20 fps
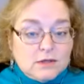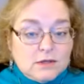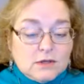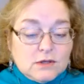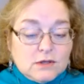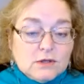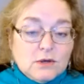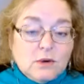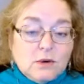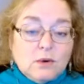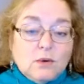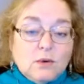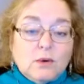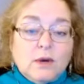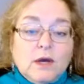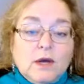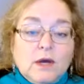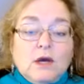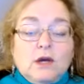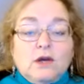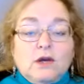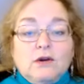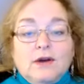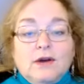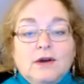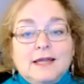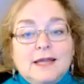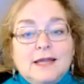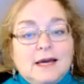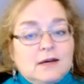So your
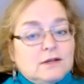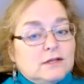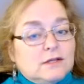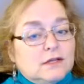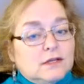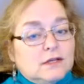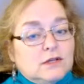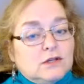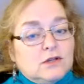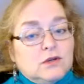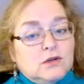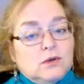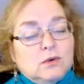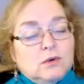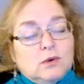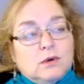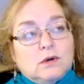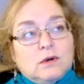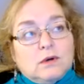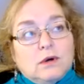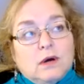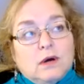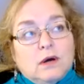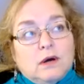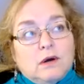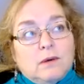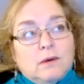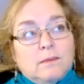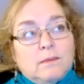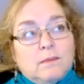eighth house is
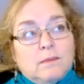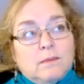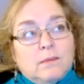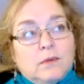your